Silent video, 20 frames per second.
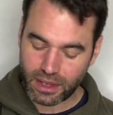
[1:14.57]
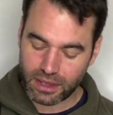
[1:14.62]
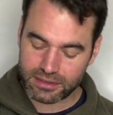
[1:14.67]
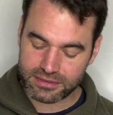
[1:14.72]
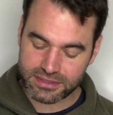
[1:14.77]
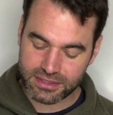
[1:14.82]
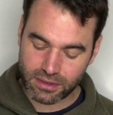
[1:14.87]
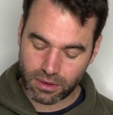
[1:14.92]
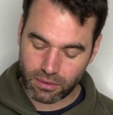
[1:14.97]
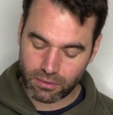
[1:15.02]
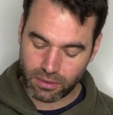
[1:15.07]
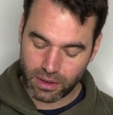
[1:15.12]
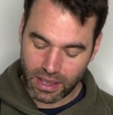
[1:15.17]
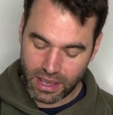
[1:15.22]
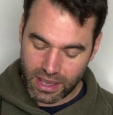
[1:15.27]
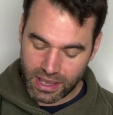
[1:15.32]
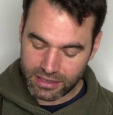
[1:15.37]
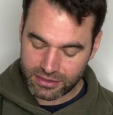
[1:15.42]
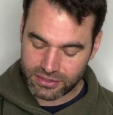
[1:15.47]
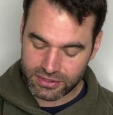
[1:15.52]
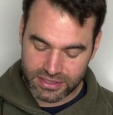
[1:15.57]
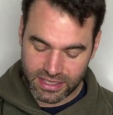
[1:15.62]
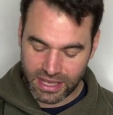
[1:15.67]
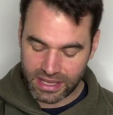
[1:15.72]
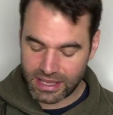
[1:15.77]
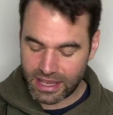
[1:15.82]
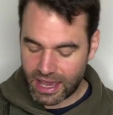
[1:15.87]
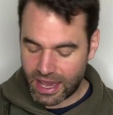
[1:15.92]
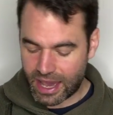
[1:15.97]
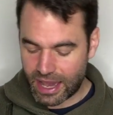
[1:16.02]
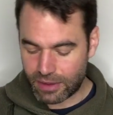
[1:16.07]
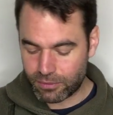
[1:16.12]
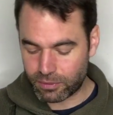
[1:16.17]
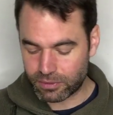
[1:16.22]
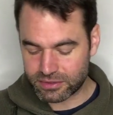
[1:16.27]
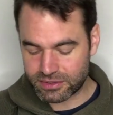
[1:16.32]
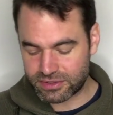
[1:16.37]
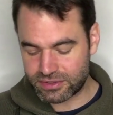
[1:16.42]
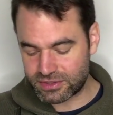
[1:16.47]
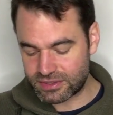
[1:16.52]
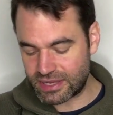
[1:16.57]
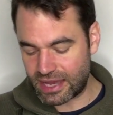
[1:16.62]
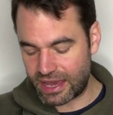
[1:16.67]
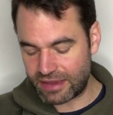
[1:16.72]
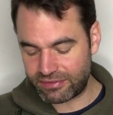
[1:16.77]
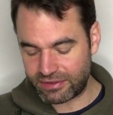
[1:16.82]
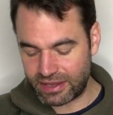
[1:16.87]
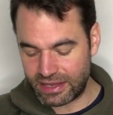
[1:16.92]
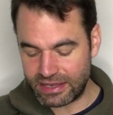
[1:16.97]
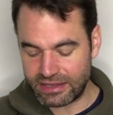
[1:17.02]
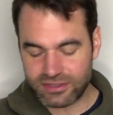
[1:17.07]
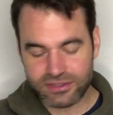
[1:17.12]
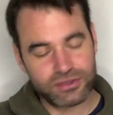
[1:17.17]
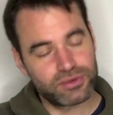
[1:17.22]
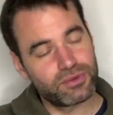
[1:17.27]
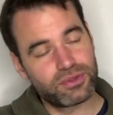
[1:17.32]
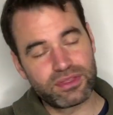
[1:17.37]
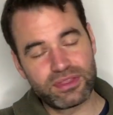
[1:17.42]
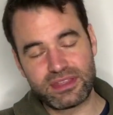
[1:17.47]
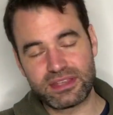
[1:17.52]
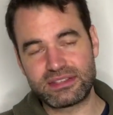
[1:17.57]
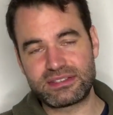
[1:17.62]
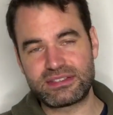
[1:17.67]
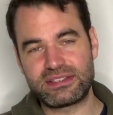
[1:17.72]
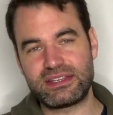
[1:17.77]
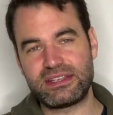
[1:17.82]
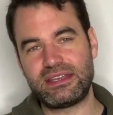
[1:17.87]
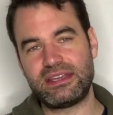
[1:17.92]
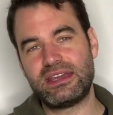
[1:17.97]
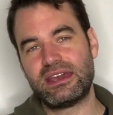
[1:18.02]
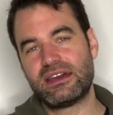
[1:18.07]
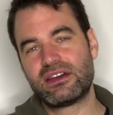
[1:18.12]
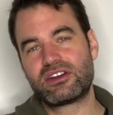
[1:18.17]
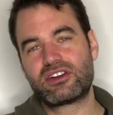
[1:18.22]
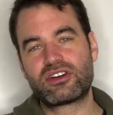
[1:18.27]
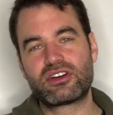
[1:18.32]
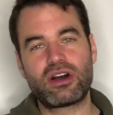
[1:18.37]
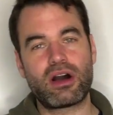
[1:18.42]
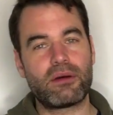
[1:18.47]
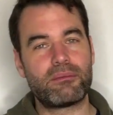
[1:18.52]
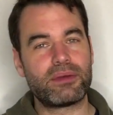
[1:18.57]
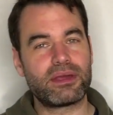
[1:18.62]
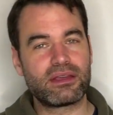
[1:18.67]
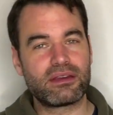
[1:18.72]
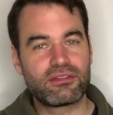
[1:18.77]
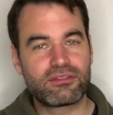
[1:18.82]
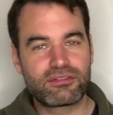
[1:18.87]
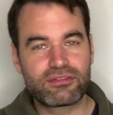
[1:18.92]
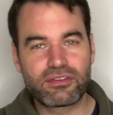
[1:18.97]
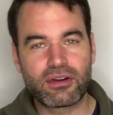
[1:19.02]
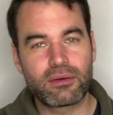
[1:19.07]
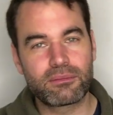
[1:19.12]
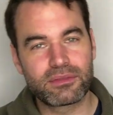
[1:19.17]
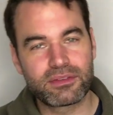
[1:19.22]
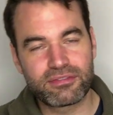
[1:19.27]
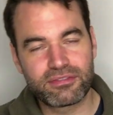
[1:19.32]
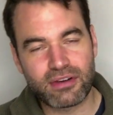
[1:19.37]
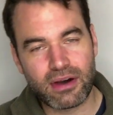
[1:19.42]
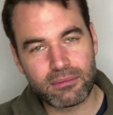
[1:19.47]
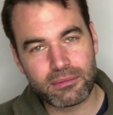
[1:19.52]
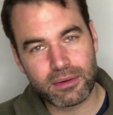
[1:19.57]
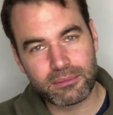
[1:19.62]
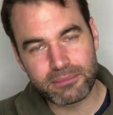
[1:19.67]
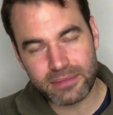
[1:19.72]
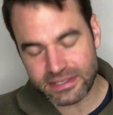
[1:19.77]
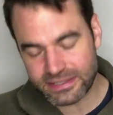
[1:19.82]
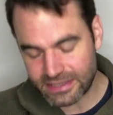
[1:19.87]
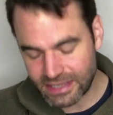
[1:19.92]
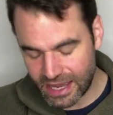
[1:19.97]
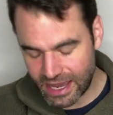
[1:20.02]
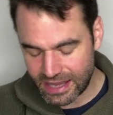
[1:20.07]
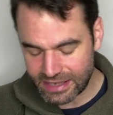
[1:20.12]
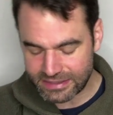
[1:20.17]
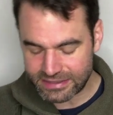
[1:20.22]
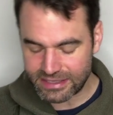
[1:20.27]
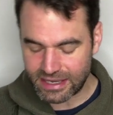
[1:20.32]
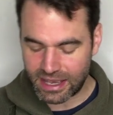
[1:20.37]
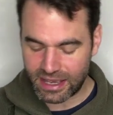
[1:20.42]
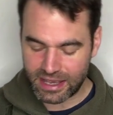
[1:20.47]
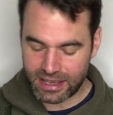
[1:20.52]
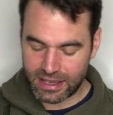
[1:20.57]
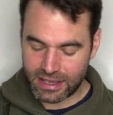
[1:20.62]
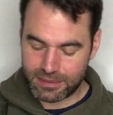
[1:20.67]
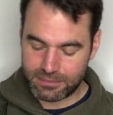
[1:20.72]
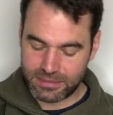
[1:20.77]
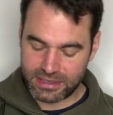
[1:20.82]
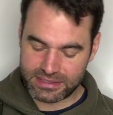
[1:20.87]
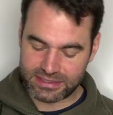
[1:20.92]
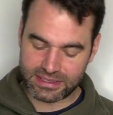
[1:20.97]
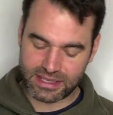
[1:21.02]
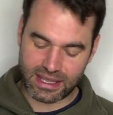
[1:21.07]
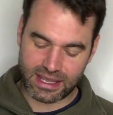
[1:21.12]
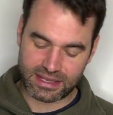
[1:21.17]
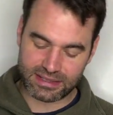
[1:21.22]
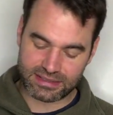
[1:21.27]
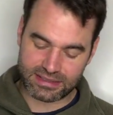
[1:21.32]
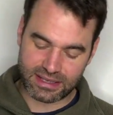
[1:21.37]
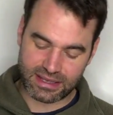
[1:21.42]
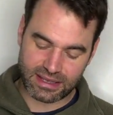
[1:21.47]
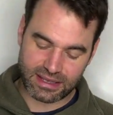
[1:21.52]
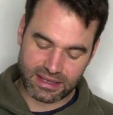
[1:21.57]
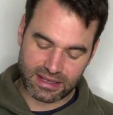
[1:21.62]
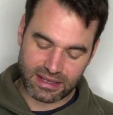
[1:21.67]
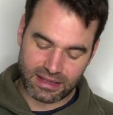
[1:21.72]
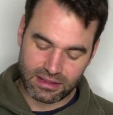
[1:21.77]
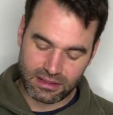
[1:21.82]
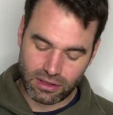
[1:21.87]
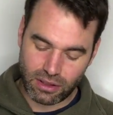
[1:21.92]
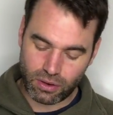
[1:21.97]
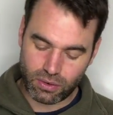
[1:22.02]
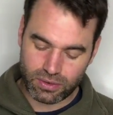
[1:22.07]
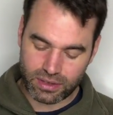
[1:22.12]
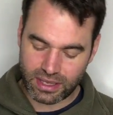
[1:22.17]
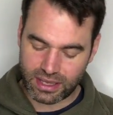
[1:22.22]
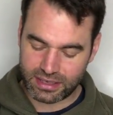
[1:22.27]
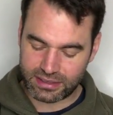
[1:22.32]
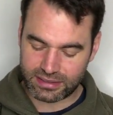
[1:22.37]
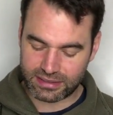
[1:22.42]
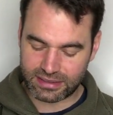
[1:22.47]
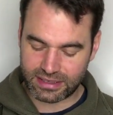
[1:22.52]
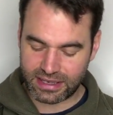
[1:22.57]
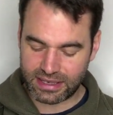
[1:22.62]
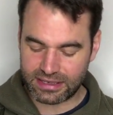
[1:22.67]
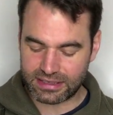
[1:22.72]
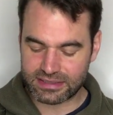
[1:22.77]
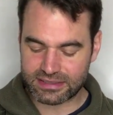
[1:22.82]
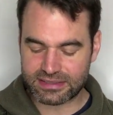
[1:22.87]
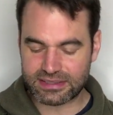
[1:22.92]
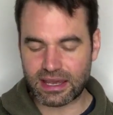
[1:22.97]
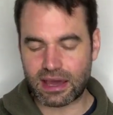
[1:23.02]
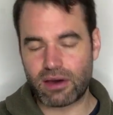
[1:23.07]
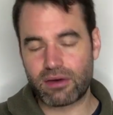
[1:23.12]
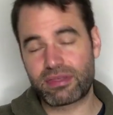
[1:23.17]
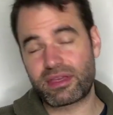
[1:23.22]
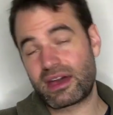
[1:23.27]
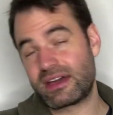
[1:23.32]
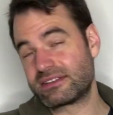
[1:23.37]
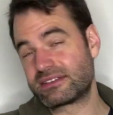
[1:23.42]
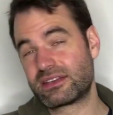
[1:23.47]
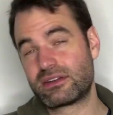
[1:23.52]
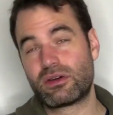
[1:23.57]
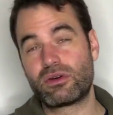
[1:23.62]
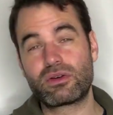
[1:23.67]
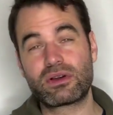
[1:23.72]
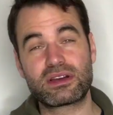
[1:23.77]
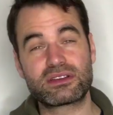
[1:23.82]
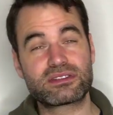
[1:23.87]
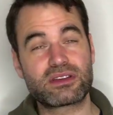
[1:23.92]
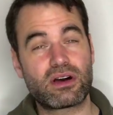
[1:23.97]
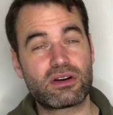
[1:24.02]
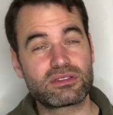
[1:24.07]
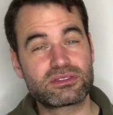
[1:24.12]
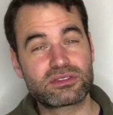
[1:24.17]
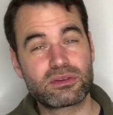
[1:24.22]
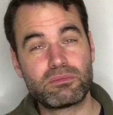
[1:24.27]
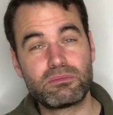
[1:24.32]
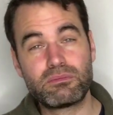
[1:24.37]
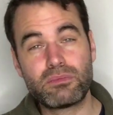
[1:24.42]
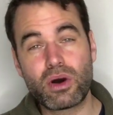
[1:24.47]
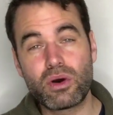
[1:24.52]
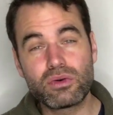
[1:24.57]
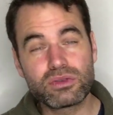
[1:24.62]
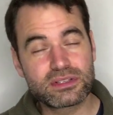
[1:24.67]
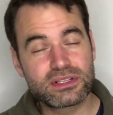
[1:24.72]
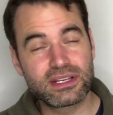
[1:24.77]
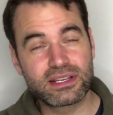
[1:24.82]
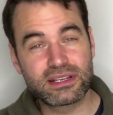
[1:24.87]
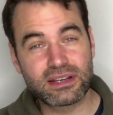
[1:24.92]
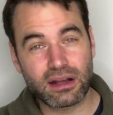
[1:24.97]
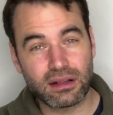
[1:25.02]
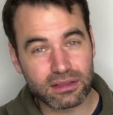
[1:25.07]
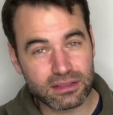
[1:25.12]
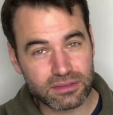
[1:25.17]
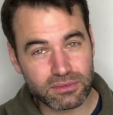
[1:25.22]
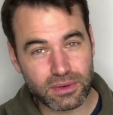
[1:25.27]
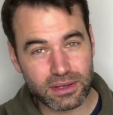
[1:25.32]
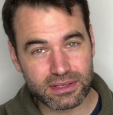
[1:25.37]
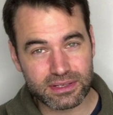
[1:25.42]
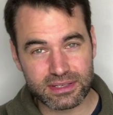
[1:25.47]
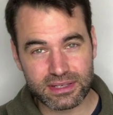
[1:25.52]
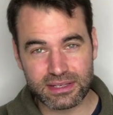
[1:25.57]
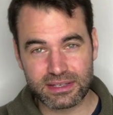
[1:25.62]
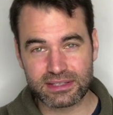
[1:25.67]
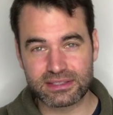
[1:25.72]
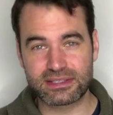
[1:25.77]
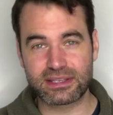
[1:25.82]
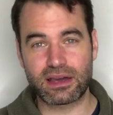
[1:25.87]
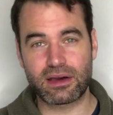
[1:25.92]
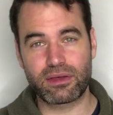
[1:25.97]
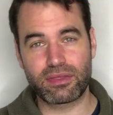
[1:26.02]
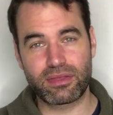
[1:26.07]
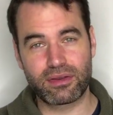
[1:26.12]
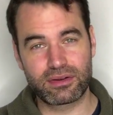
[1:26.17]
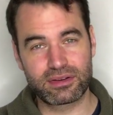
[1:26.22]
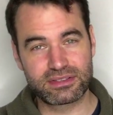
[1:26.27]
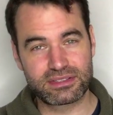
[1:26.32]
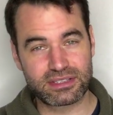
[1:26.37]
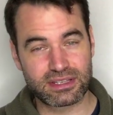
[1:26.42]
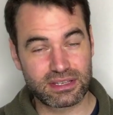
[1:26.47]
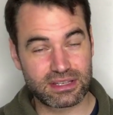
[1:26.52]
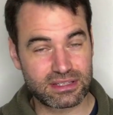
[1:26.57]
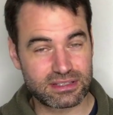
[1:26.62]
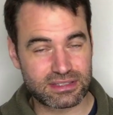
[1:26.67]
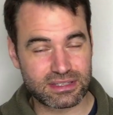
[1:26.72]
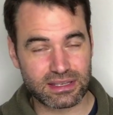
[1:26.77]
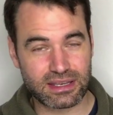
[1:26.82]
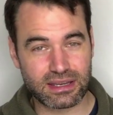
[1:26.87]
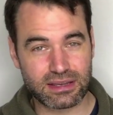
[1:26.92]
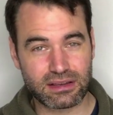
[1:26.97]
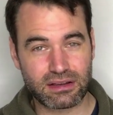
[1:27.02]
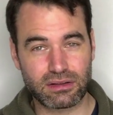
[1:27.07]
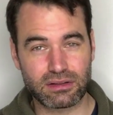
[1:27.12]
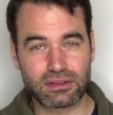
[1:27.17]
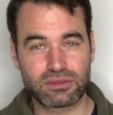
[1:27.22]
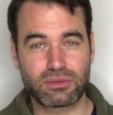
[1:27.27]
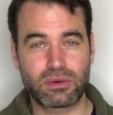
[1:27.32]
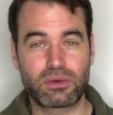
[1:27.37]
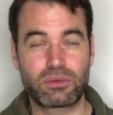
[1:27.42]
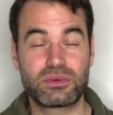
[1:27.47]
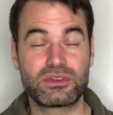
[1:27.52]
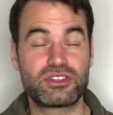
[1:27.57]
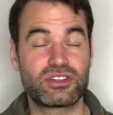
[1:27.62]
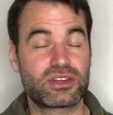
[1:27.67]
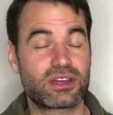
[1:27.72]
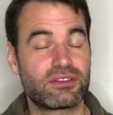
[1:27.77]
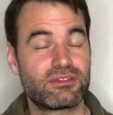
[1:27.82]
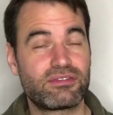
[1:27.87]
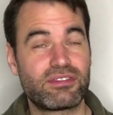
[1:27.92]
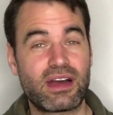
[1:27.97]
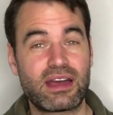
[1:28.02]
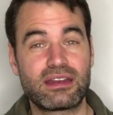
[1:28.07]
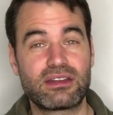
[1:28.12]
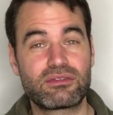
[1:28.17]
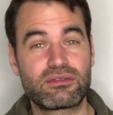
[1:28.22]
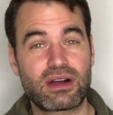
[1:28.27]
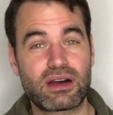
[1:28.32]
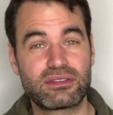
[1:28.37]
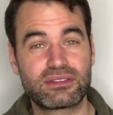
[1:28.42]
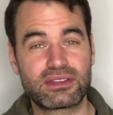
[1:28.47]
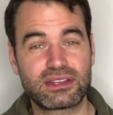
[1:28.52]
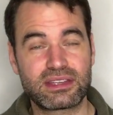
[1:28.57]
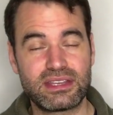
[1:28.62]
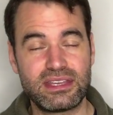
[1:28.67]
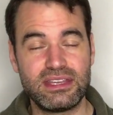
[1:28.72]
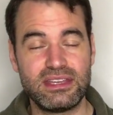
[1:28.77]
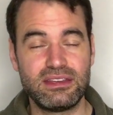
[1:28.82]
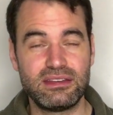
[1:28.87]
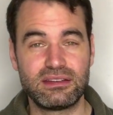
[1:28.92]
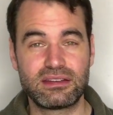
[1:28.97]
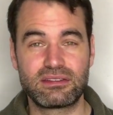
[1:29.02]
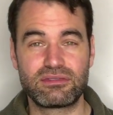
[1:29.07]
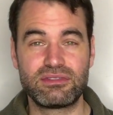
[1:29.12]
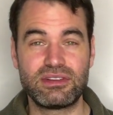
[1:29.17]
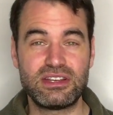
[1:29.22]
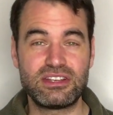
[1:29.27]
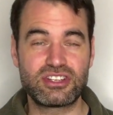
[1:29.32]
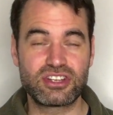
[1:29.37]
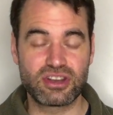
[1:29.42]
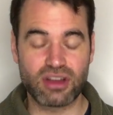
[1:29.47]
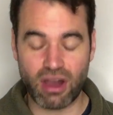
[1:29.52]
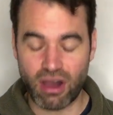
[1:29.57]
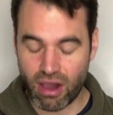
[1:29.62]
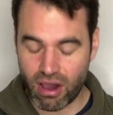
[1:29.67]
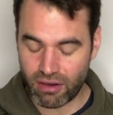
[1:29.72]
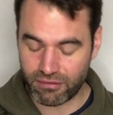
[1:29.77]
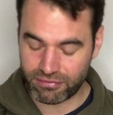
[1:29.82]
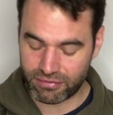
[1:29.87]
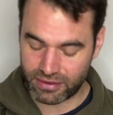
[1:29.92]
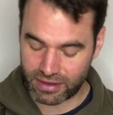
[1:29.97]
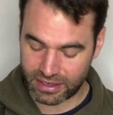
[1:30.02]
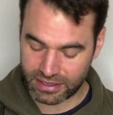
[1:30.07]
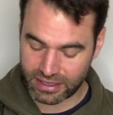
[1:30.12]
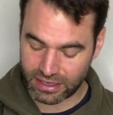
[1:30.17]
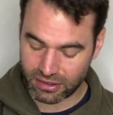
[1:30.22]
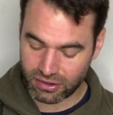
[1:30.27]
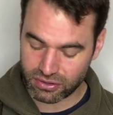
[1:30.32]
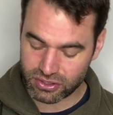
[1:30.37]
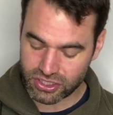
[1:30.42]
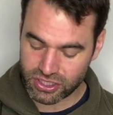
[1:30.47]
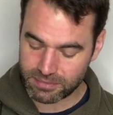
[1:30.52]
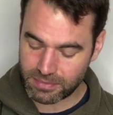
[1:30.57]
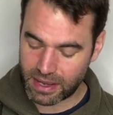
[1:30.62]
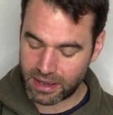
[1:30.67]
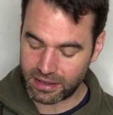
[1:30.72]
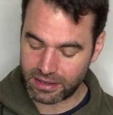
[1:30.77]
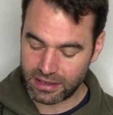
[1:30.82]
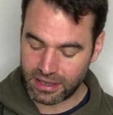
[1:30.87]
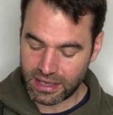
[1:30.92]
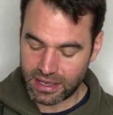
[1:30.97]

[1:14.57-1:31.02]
So today I want to dive into this tea coming from the farmer Mr. Hunter. Mr. Hunter, located in the south. Asanoka is also mostly cultivated in the south, so it's a cultivar which you can find around the region of Kagoshima.